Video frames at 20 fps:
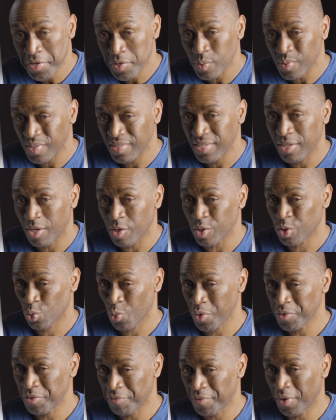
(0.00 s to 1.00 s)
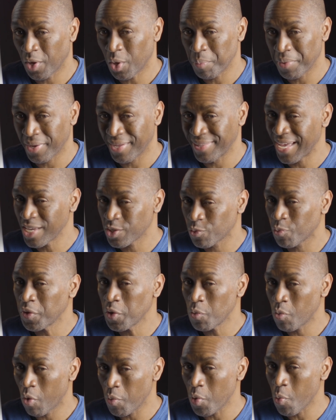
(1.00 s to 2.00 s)
you see a story developing, and that's really
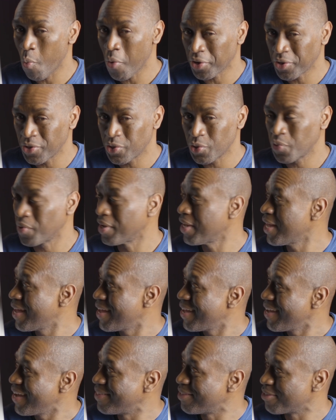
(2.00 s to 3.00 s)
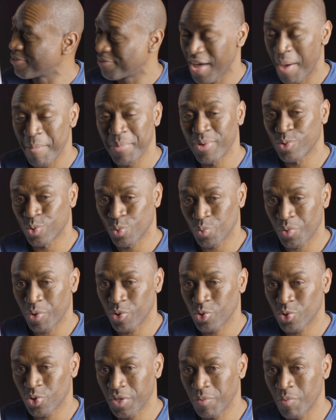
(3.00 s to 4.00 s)
what we want to do in this family history
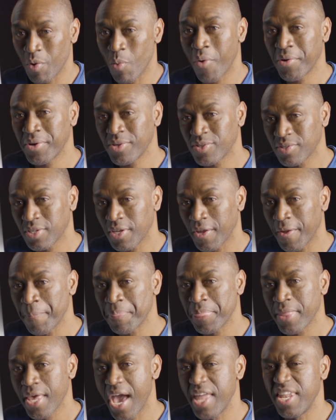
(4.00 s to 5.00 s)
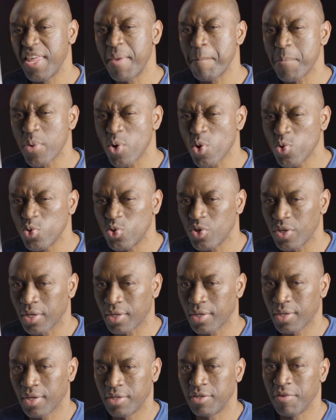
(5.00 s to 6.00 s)
worksheet. We want to see an
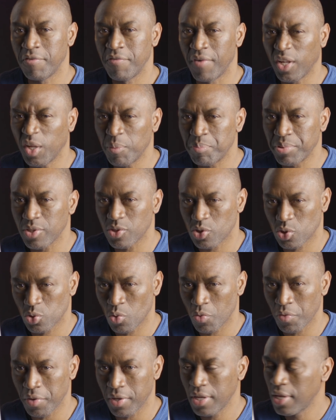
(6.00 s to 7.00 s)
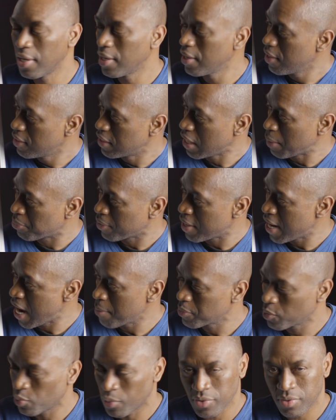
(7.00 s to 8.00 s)
emerging, a developing story that
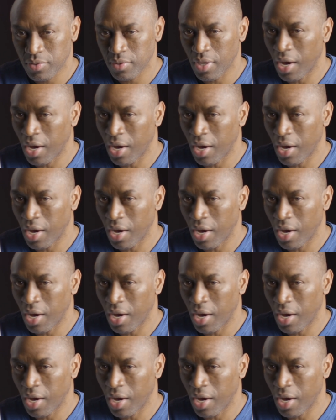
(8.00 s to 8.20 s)
perhaps was